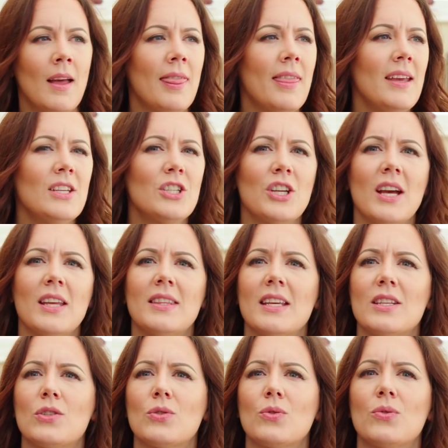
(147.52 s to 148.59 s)
They shared
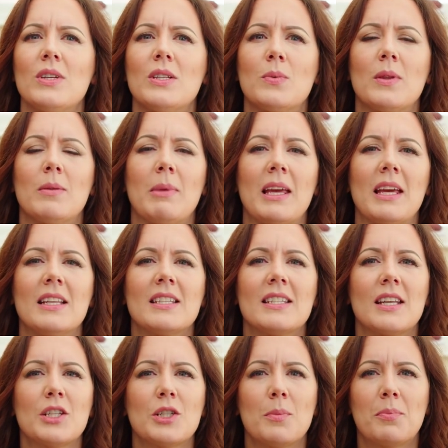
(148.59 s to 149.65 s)
their stories with me in
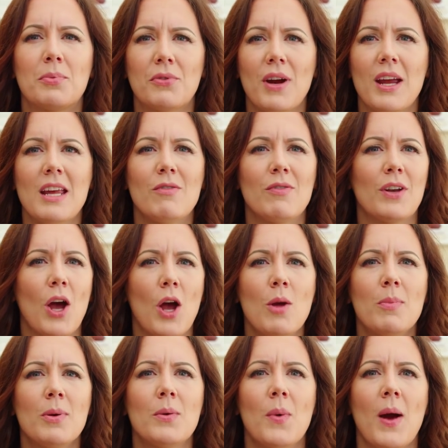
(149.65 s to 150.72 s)
such a brave and
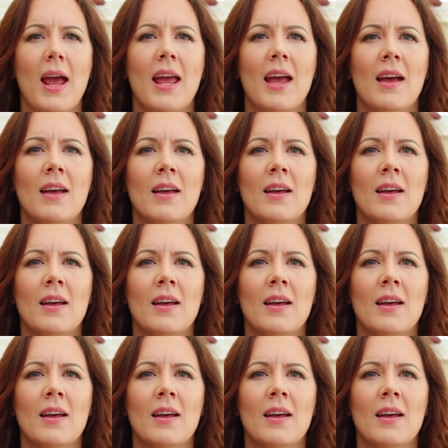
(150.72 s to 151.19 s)
open way,